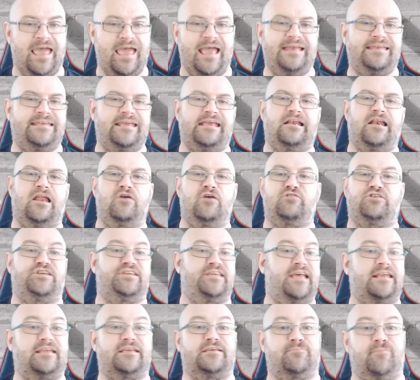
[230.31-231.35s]
Indeed, Loach
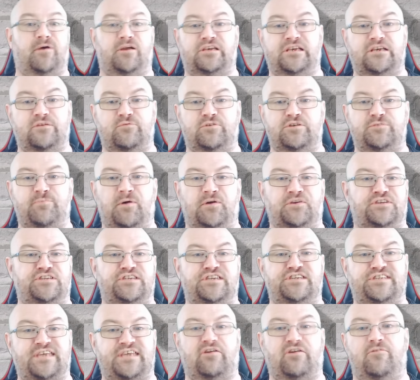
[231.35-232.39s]
said as much in response
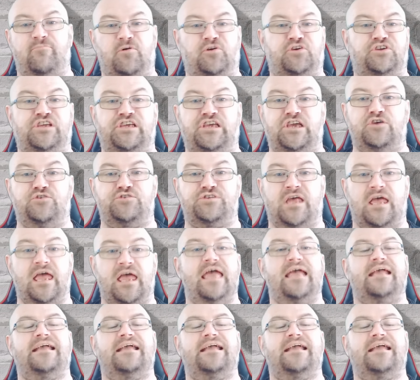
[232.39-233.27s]
to Sarah Montague's